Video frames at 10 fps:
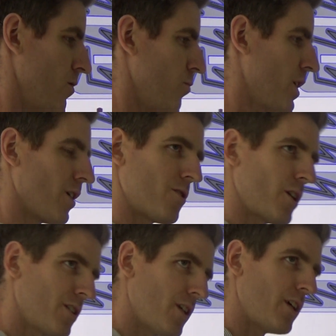we
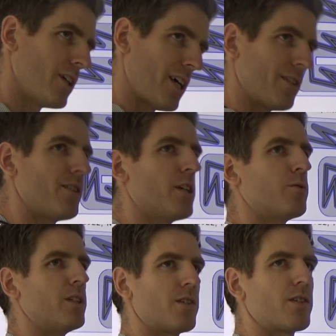construct a
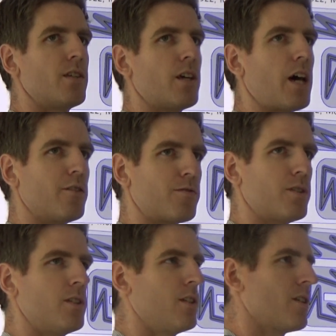sequence of
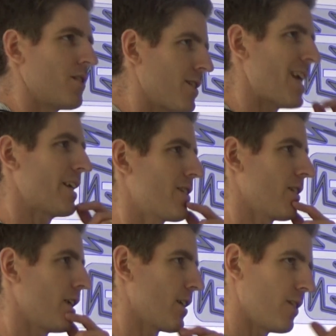
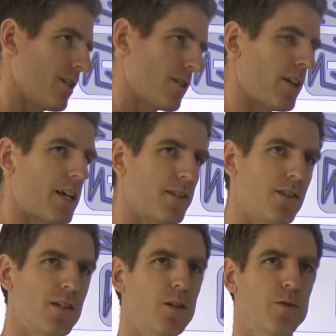snakes like this, a nested
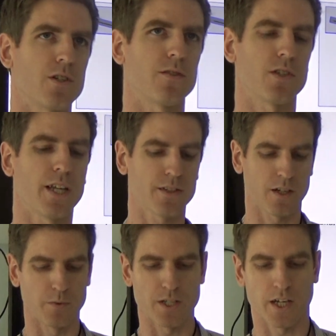sequence of snakes,
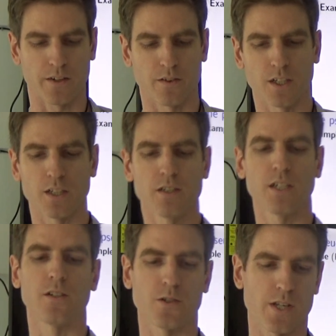and we take the
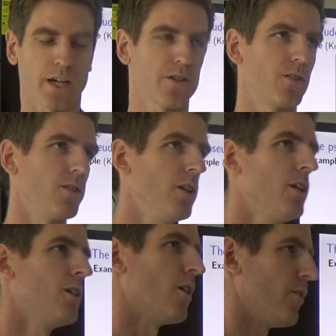intersection
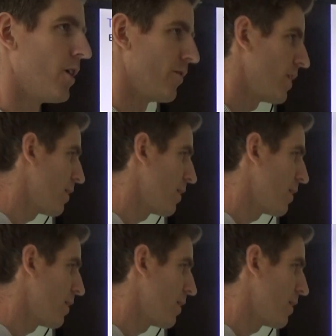of all of